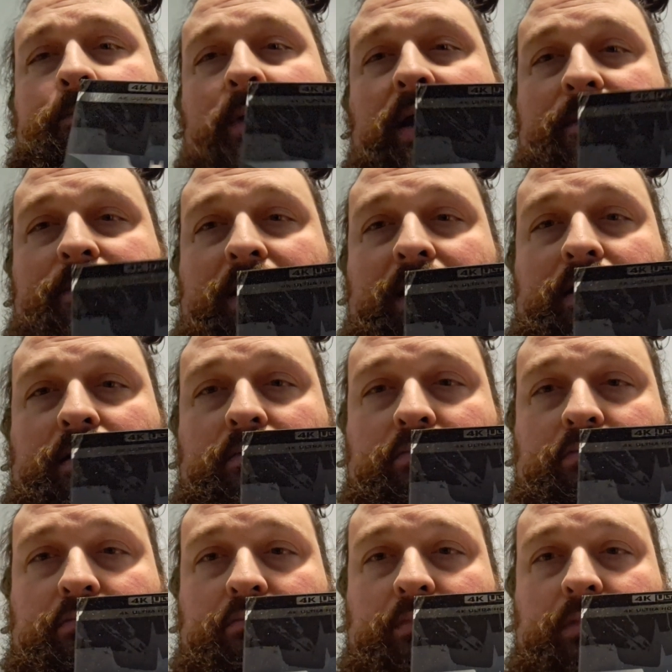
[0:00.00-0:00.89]
Batman
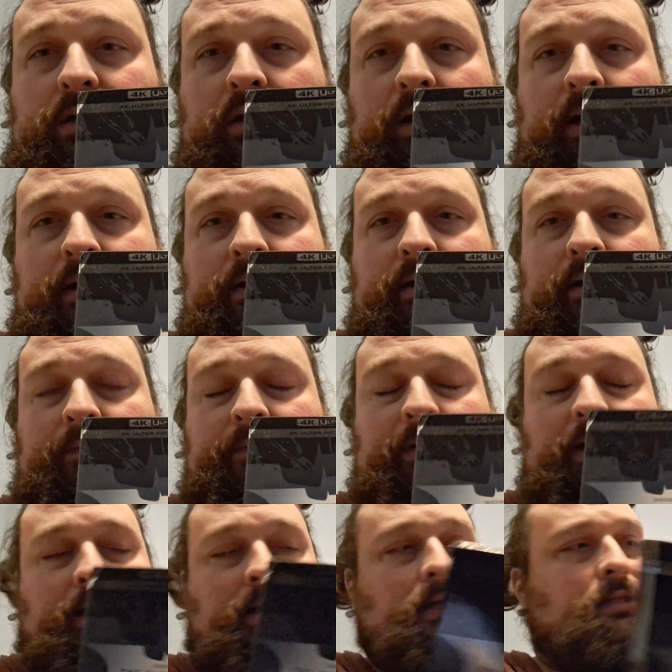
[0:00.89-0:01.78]
collection. I
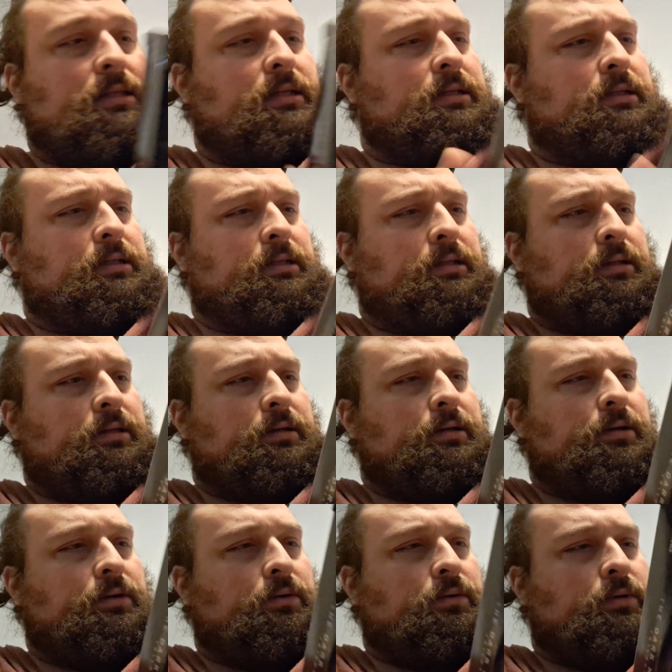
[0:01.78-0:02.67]
forgot I had this. These are the
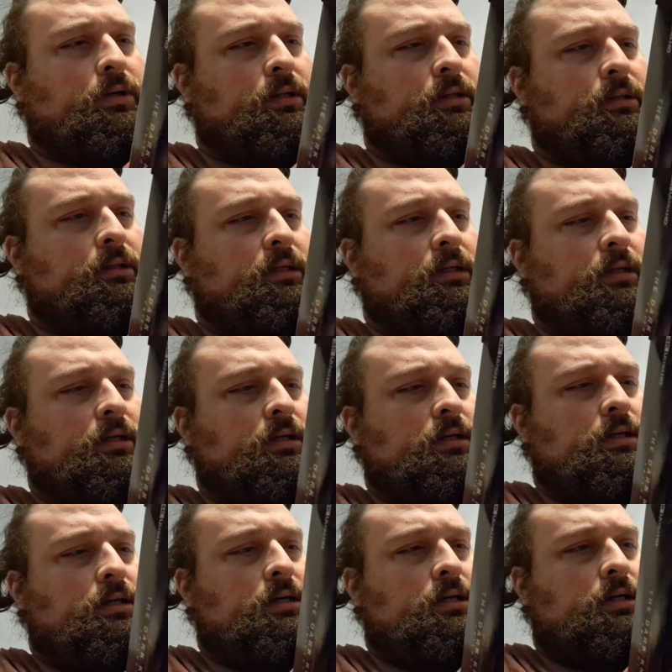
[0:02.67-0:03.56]
newer ones.
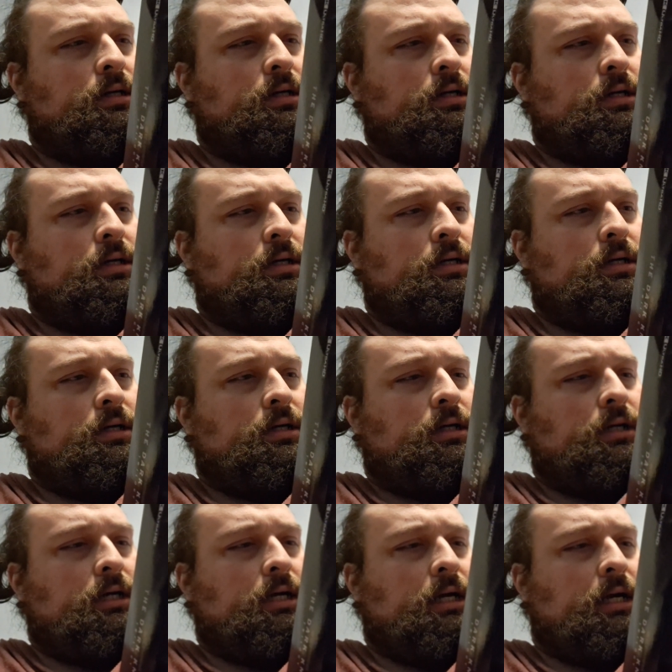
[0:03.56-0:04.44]

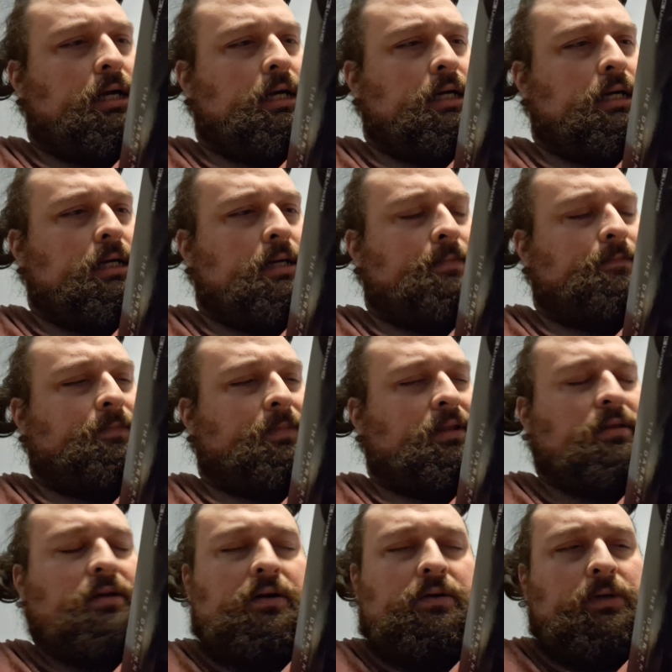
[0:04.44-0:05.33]
The
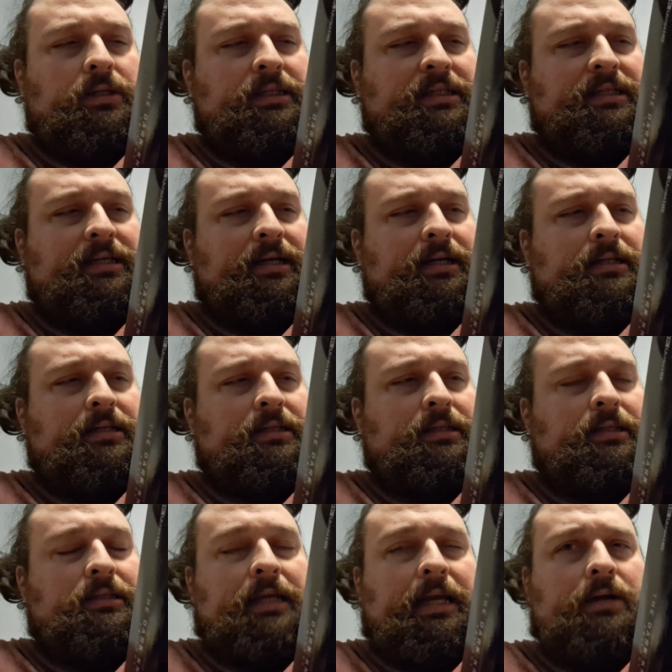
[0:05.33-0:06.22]
third one sucks.
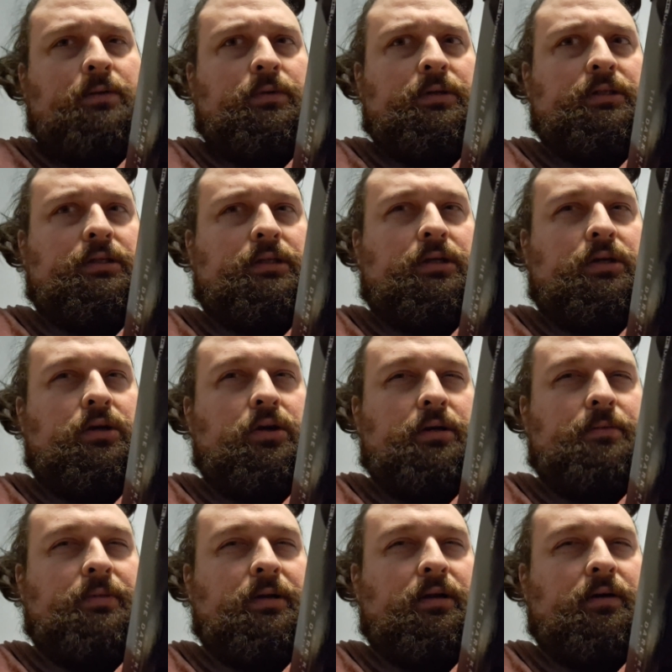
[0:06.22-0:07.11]
The second one's
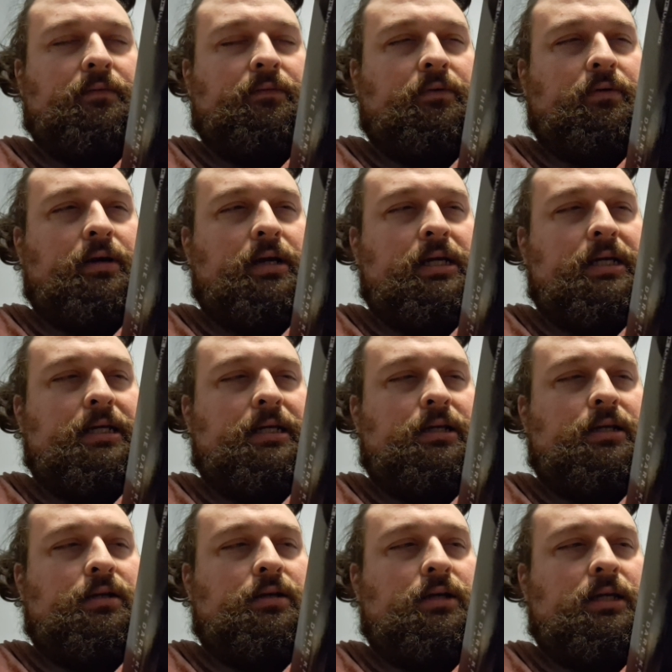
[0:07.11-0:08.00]
good but
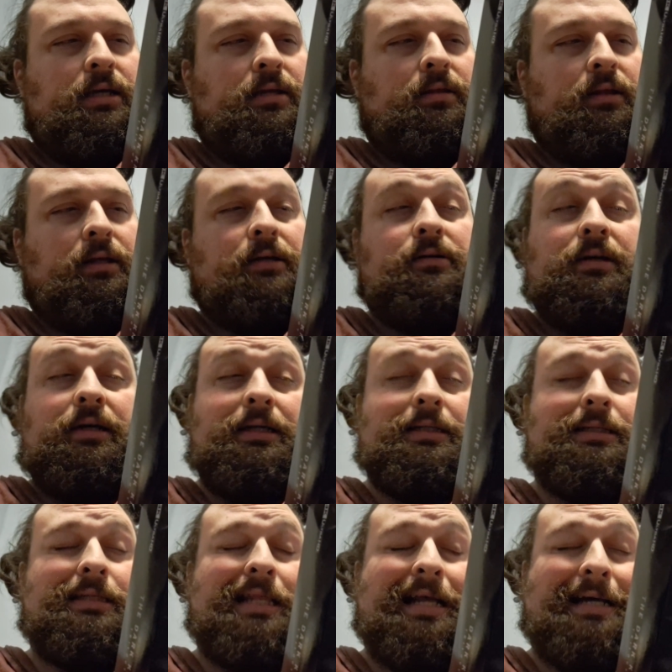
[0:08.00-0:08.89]
overrated. Heath Ledger
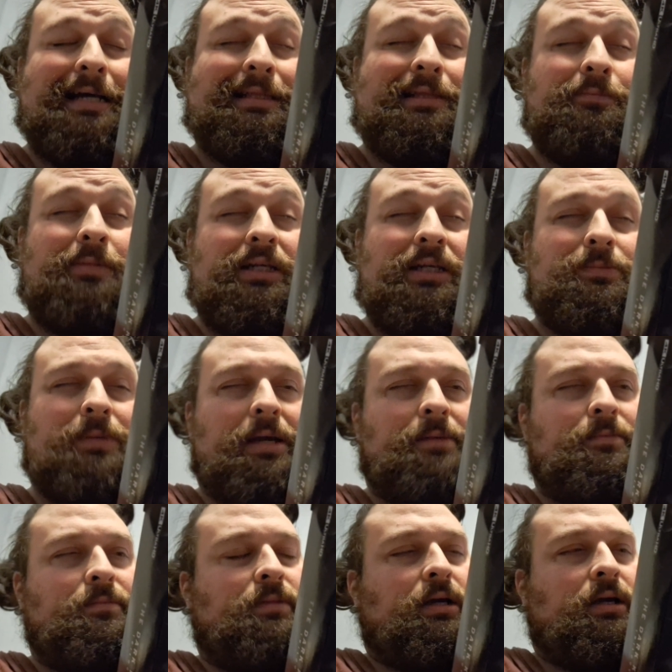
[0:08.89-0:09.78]
is not the best
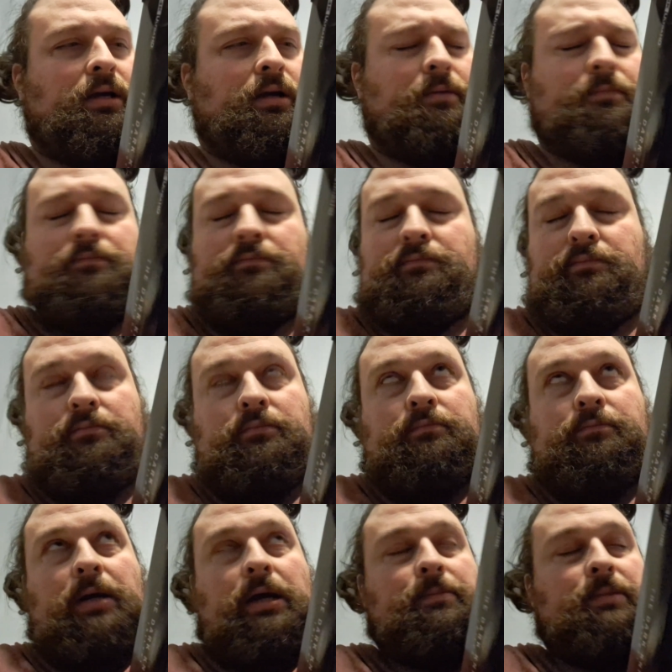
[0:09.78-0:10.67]

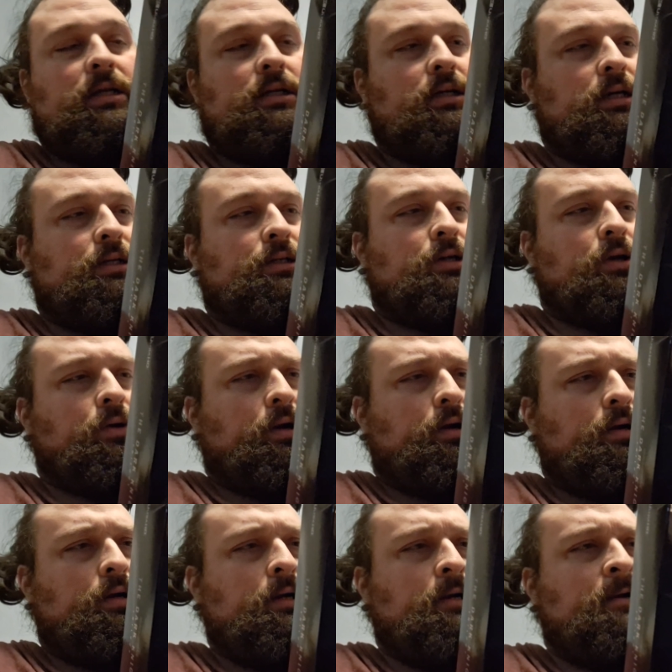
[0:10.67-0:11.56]
Batman.
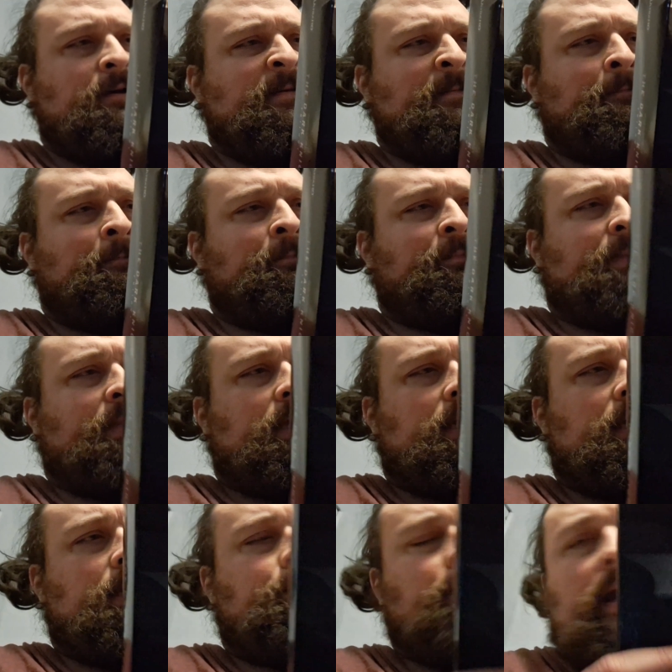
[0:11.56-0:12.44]
Joker.
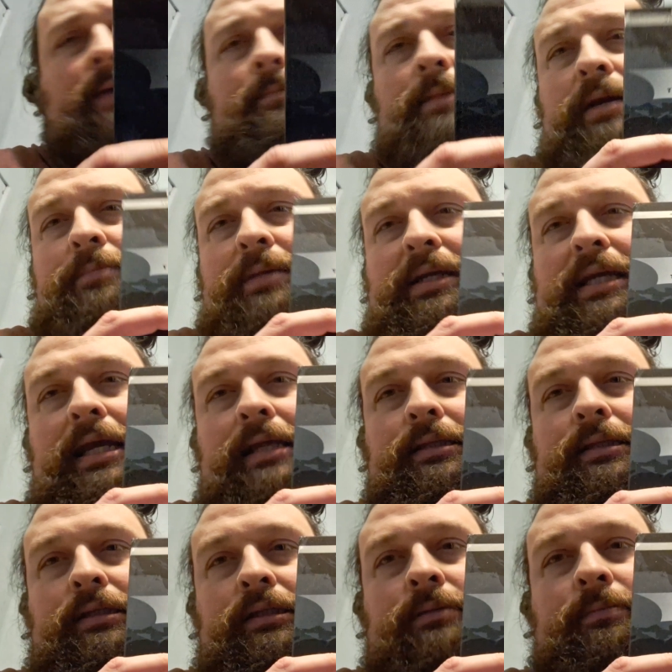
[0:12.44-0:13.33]
And Batman
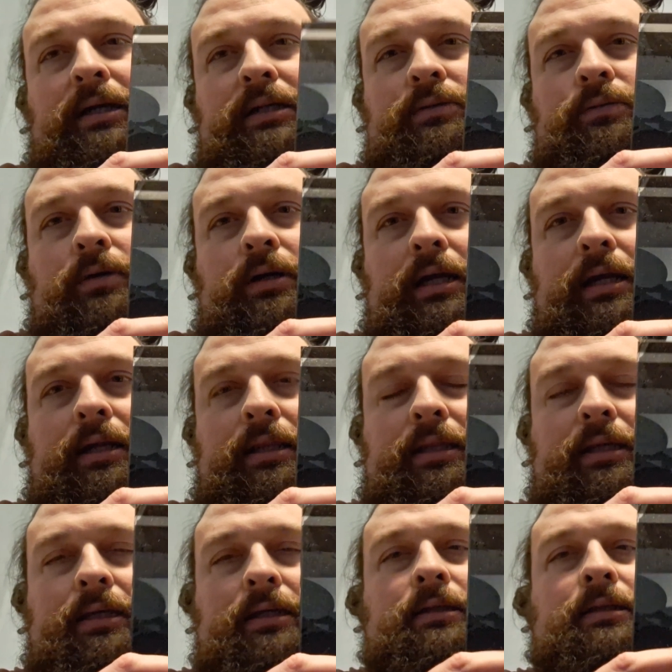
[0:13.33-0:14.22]
Begins is the best one out of
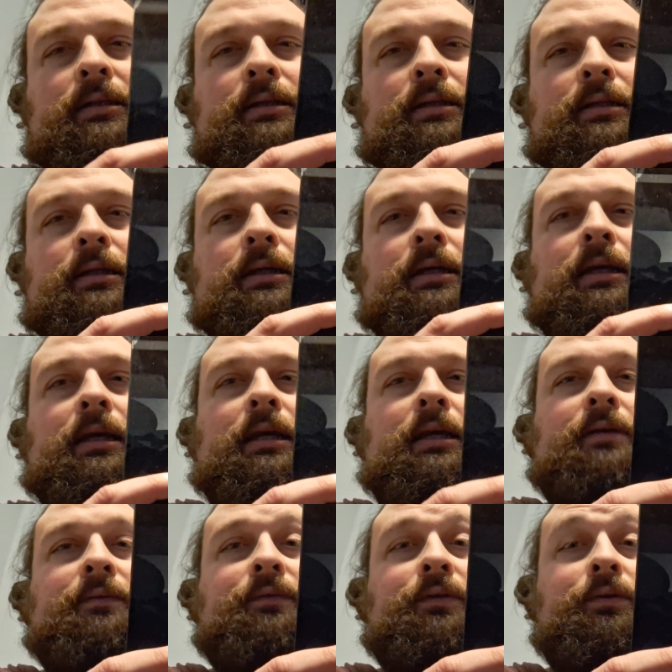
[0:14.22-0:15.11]
these.
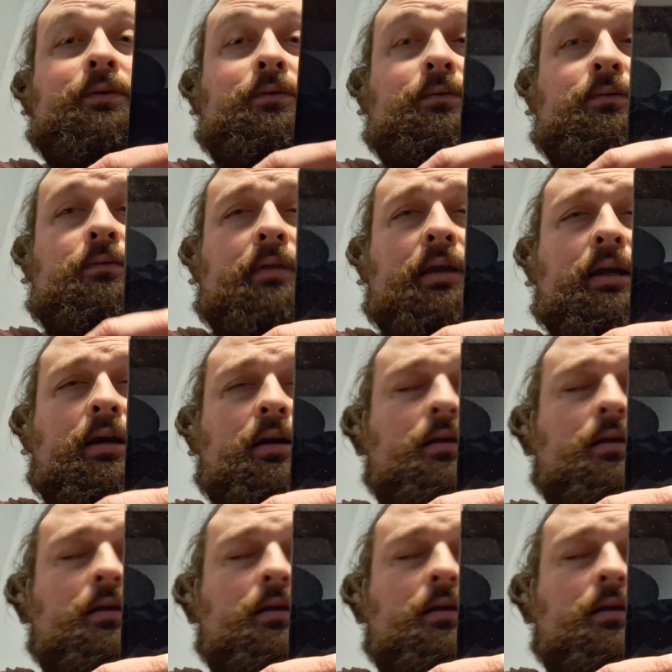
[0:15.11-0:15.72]
And if you think